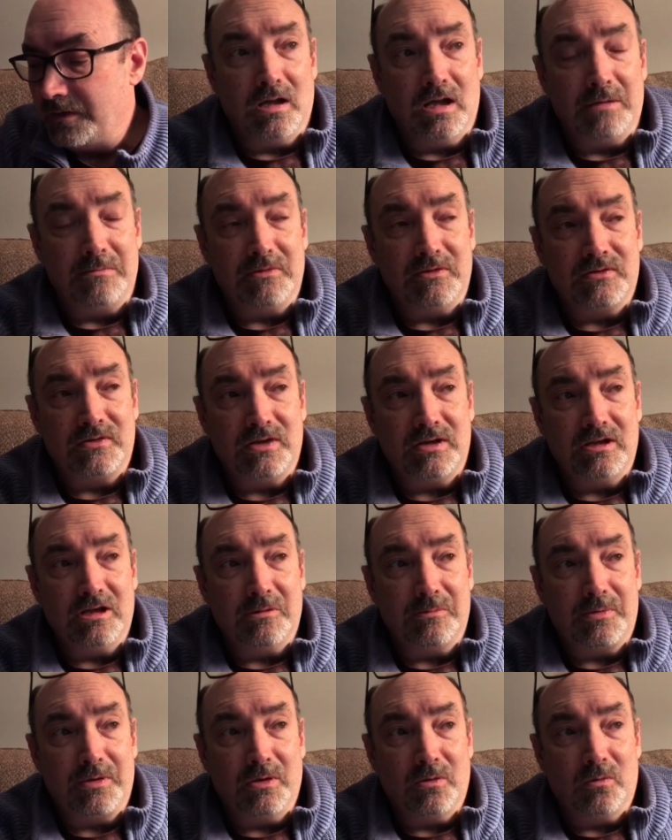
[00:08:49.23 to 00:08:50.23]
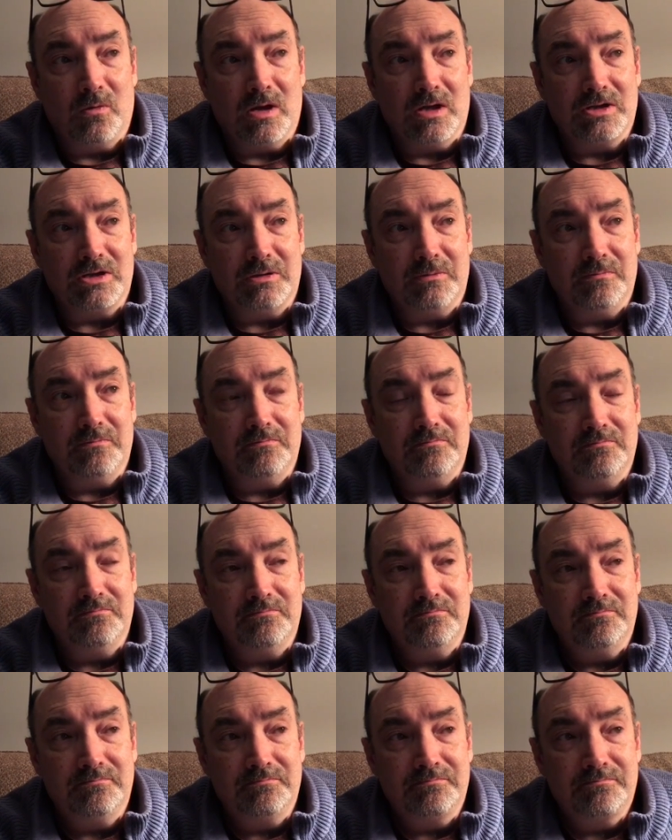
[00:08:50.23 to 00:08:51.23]
I'm just sitting up here watching
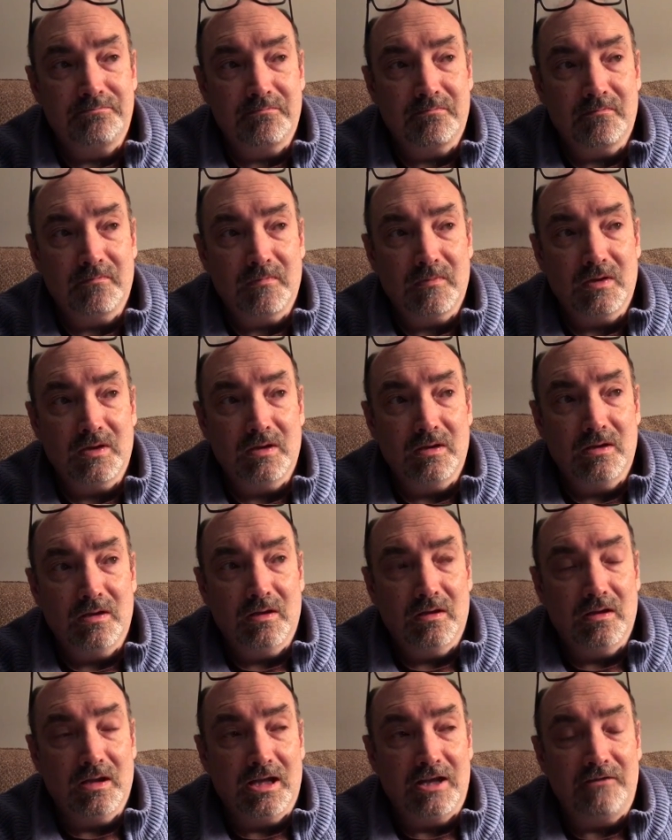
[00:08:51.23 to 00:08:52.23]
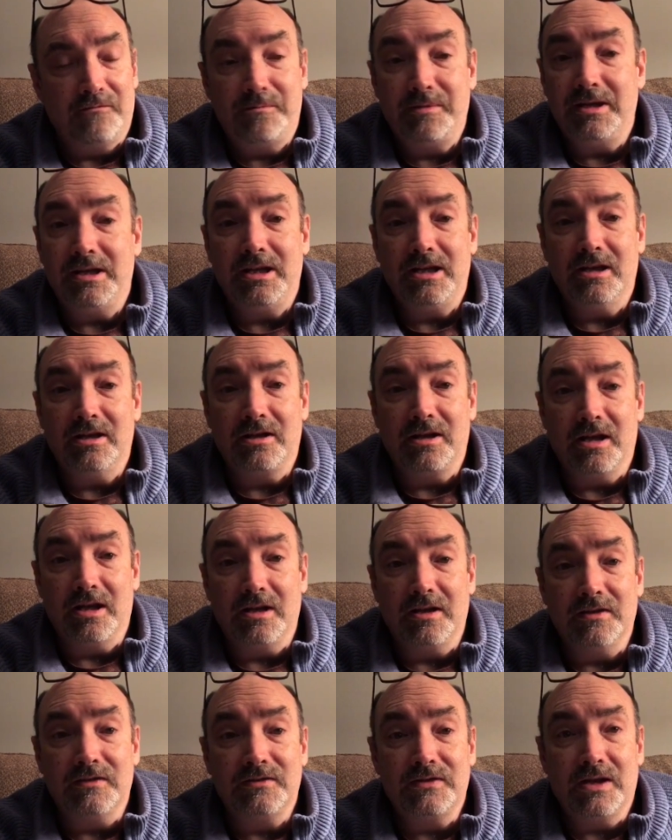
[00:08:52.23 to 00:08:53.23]
Live P D
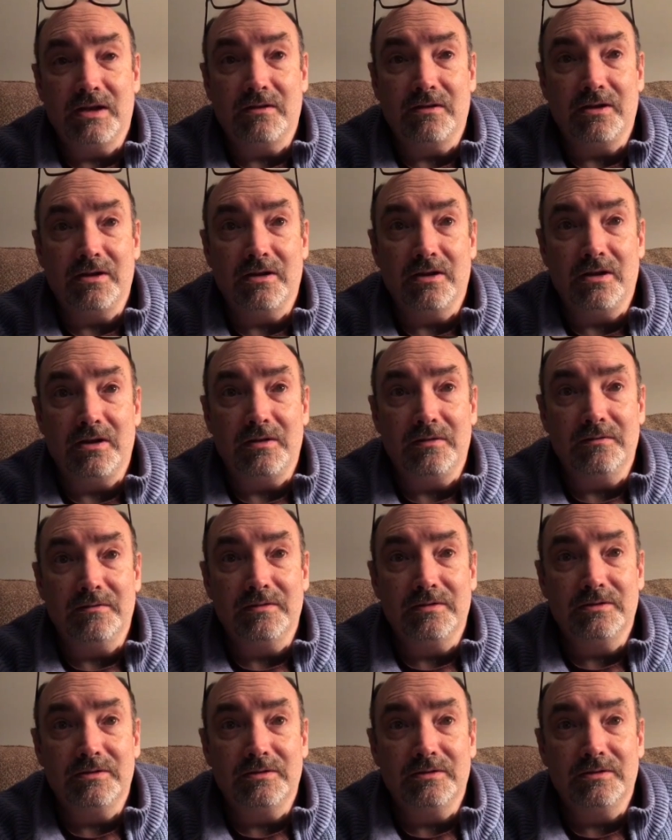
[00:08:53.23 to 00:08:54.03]
again. It's Saturday night.